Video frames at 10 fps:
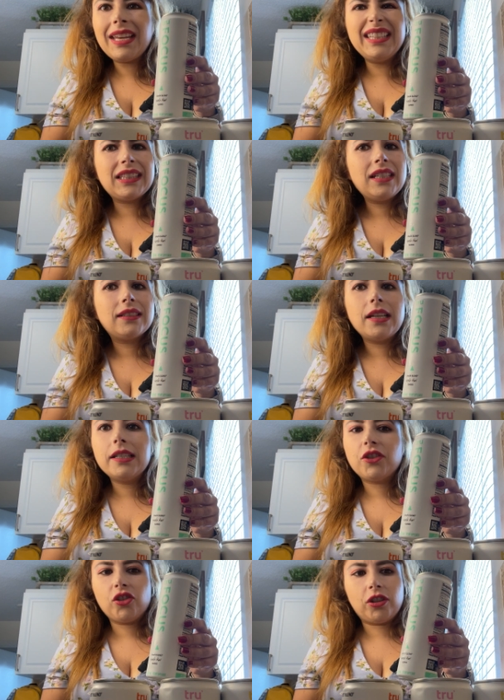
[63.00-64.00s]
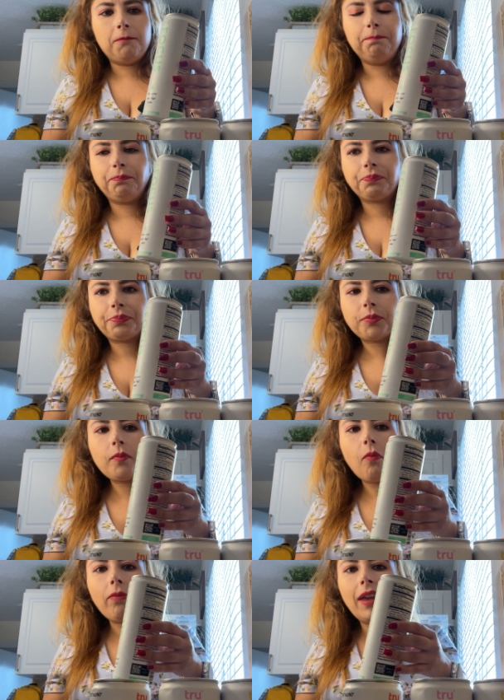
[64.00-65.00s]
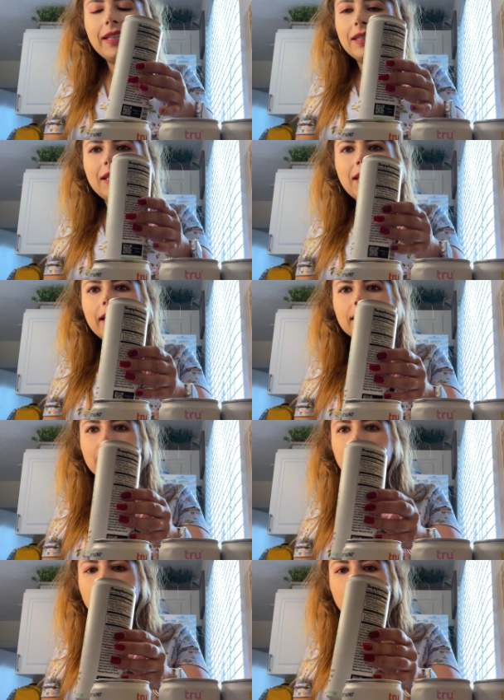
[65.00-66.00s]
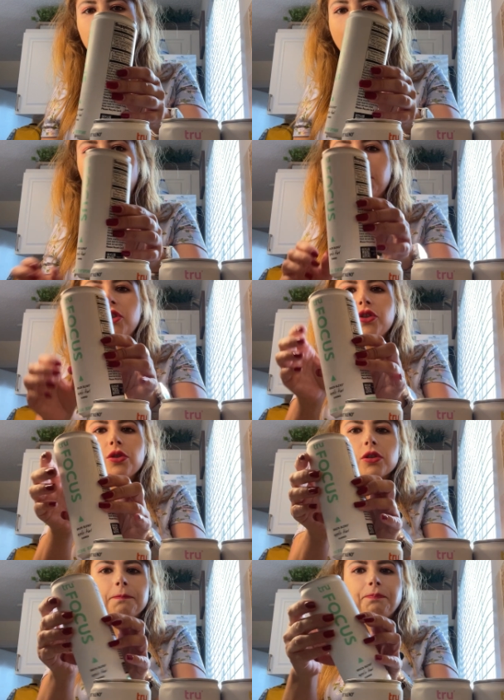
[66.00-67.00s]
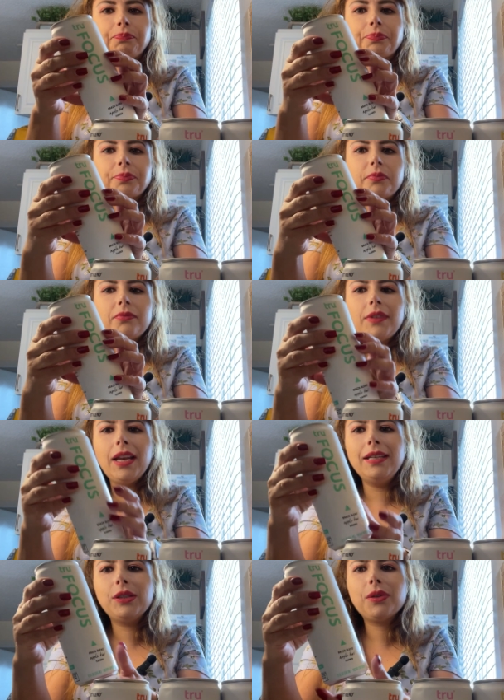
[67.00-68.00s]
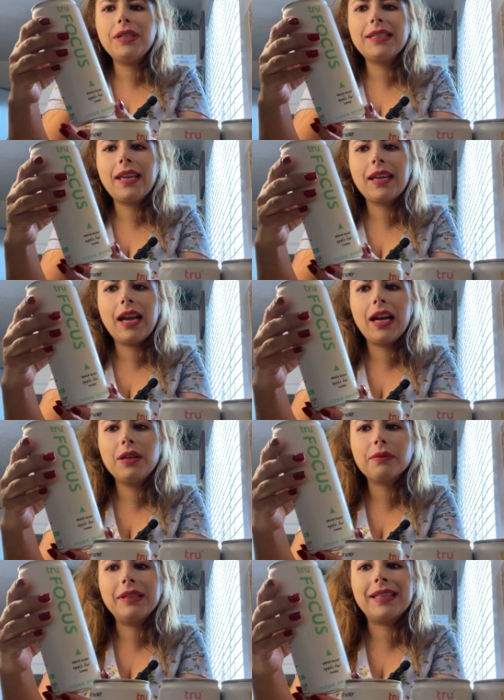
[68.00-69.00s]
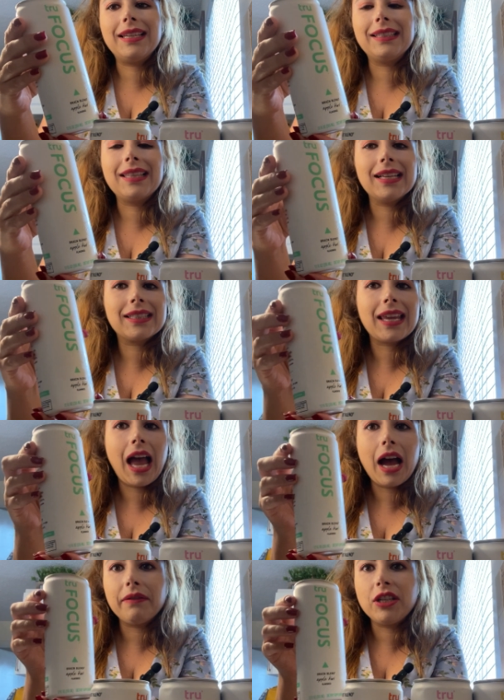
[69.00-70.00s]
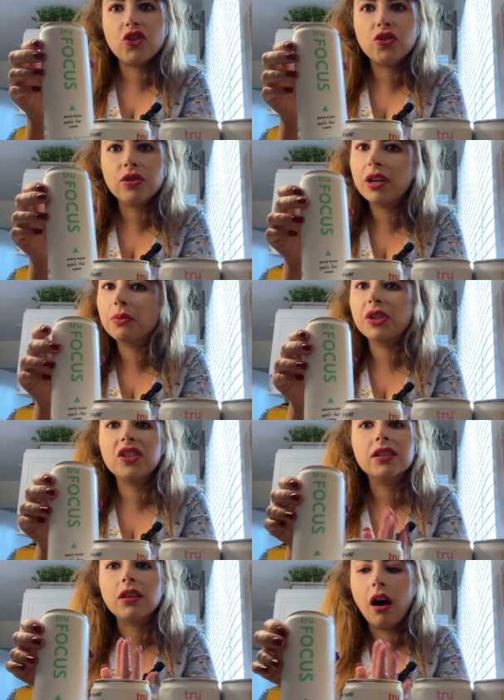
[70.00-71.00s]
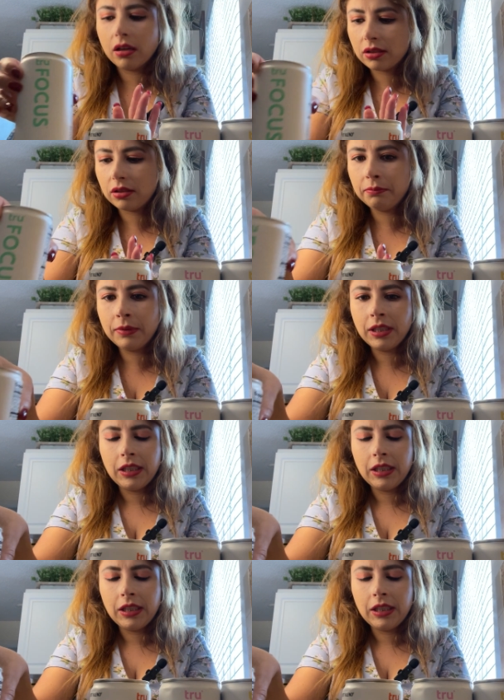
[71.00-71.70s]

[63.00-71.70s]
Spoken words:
it tastes delicious. It tastes like a seltzer apple juice, and it's only 10 calories and it doesn't have any sugar, which is awesome.